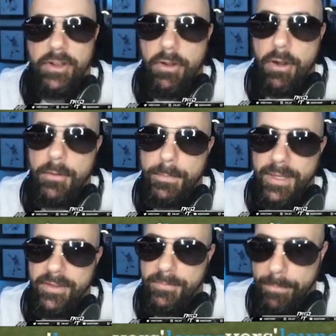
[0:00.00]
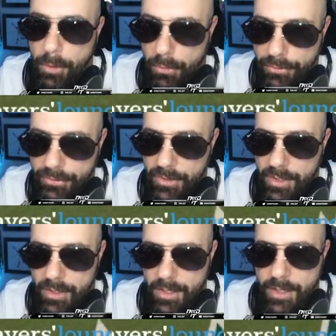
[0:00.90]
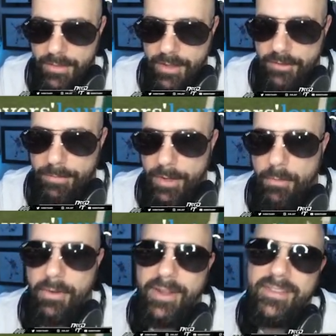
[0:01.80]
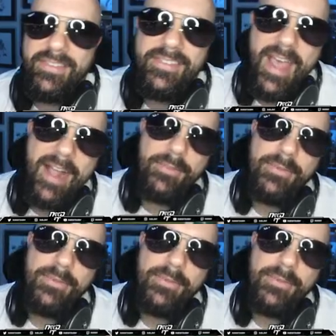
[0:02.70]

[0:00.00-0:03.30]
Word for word: card plays both. Next play, we're going to get sacked.